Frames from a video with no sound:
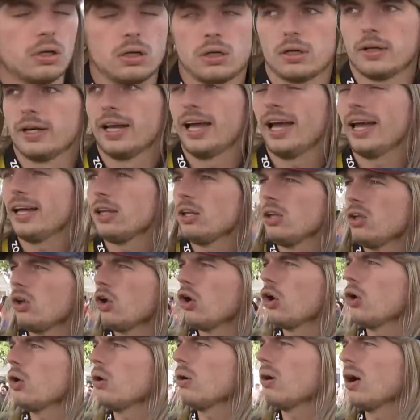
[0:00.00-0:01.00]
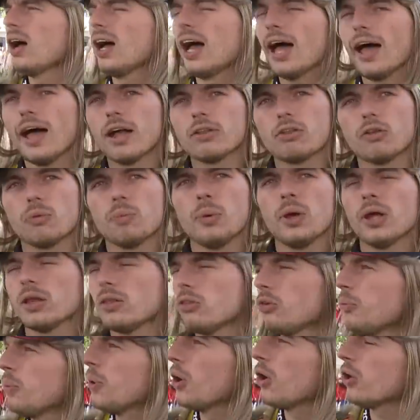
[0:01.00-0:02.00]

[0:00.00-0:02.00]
Oh, you know, uh, to be to be